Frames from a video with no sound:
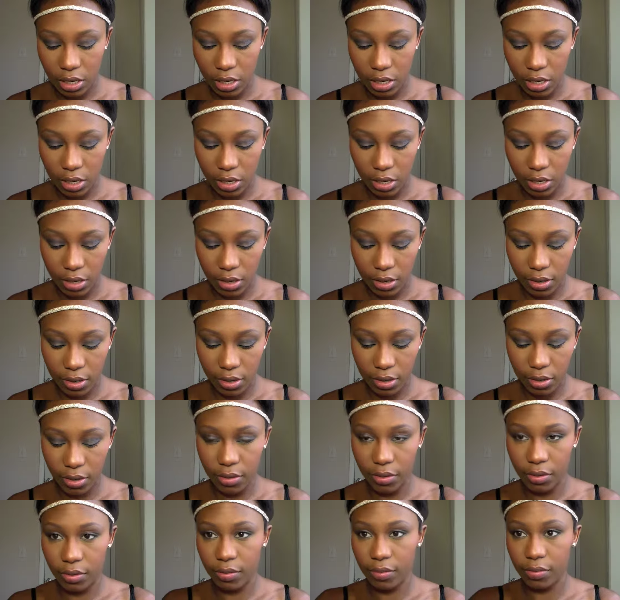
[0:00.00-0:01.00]

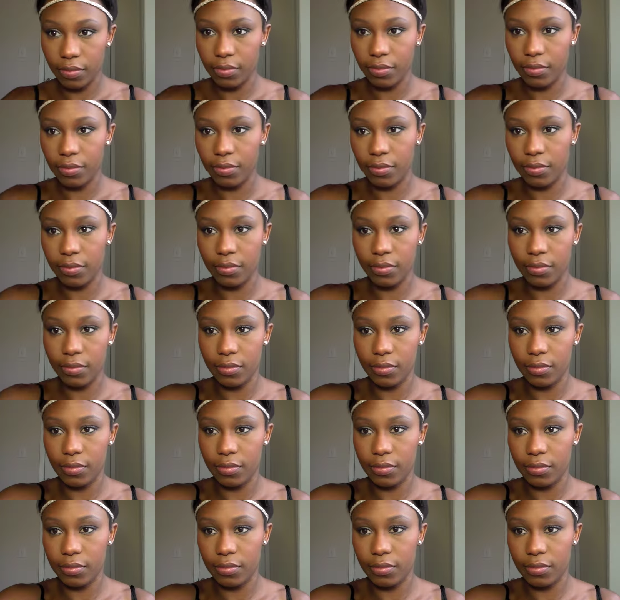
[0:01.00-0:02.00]

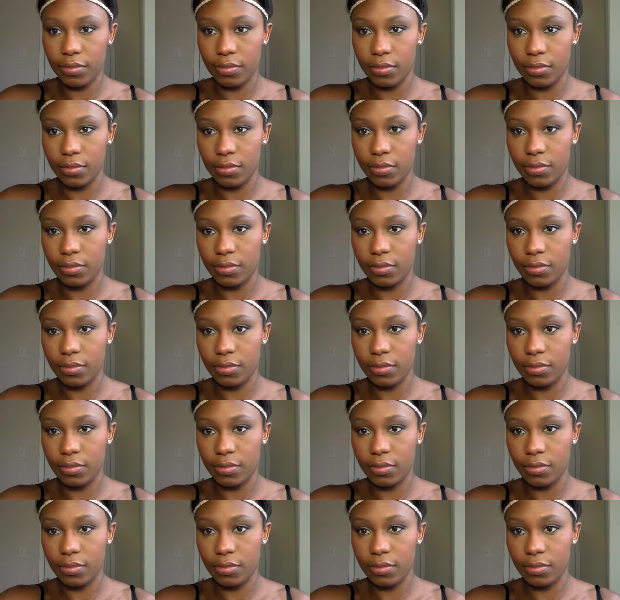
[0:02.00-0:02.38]
No one is speaking in this clip.